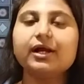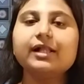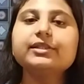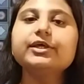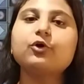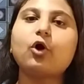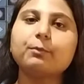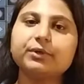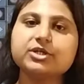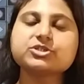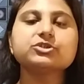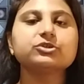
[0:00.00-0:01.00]
a healthy
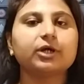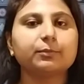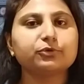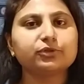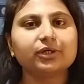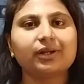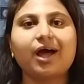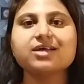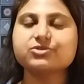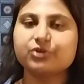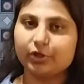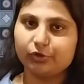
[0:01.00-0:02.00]
competition to come to the
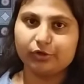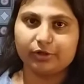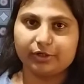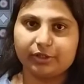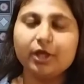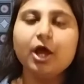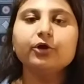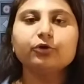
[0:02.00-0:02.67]
class regularly.